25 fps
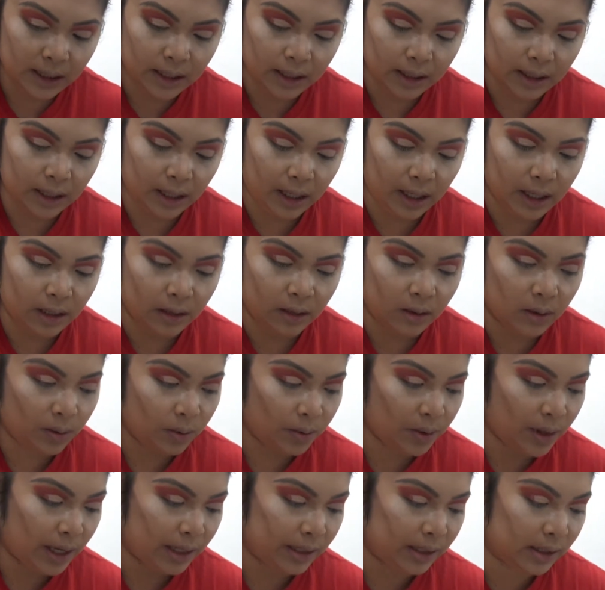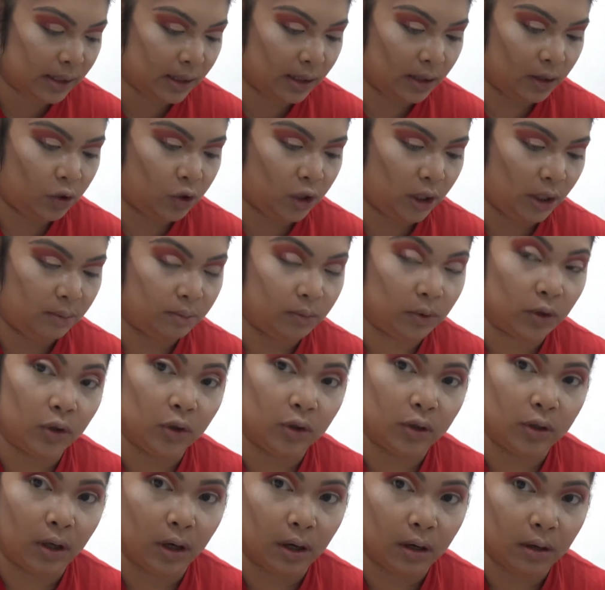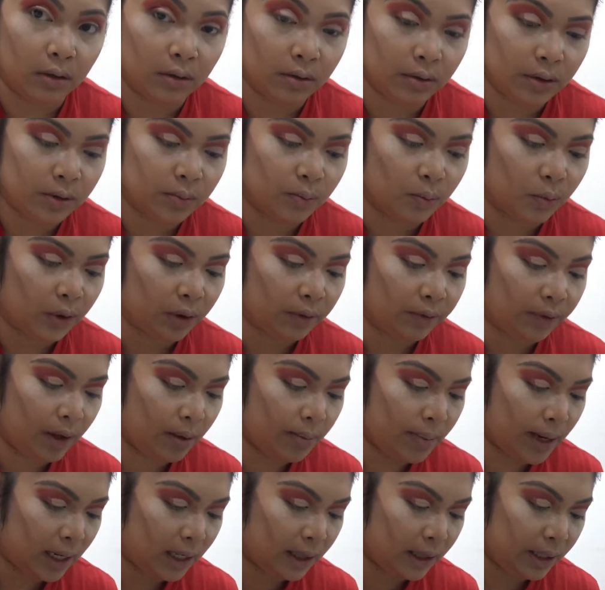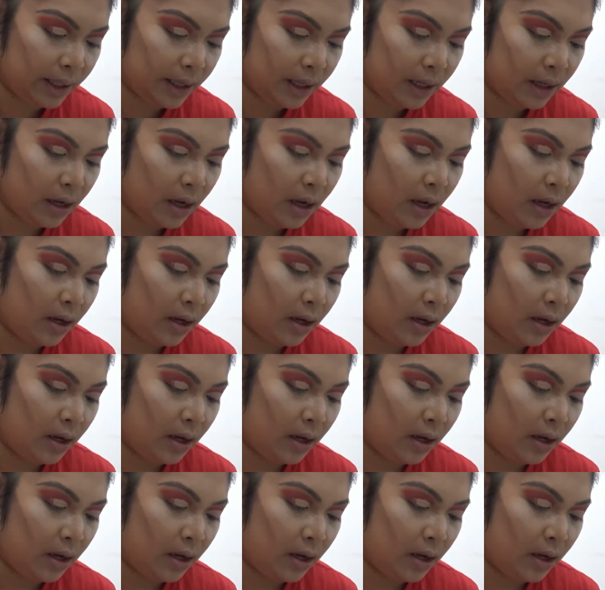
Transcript: than the yellow that's in the James Charles Morphe palette,